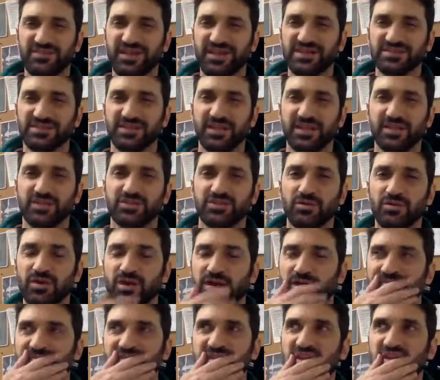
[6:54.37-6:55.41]
fascinating.
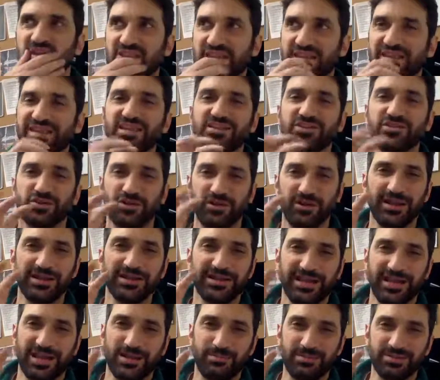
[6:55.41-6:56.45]
Good. So the internal
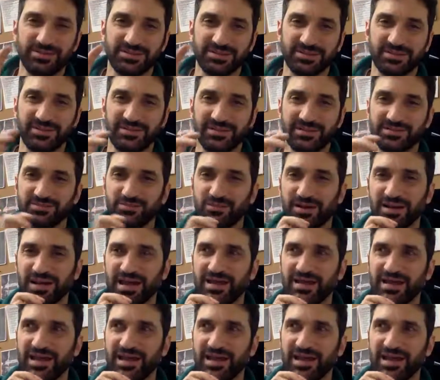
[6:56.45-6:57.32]
EdCamp is one